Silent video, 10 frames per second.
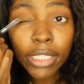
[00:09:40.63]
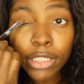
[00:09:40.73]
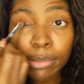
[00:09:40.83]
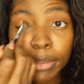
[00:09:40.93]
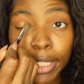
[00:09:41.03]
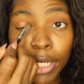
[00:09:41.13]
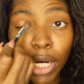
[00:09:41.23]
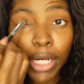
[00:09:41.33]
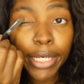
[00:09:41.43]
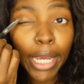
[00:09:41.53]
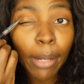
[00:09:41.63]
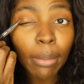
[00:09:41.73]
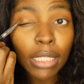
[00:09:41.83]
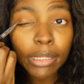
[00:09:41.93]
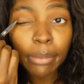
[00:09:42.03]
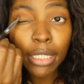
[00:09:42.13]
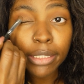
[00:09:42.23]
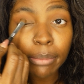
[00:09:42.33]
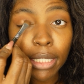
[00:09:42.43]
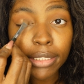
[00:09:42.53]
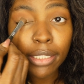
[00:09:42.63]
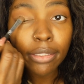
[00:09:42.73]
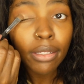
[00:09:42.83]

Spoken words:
They just put their card down, blase, blase, blase.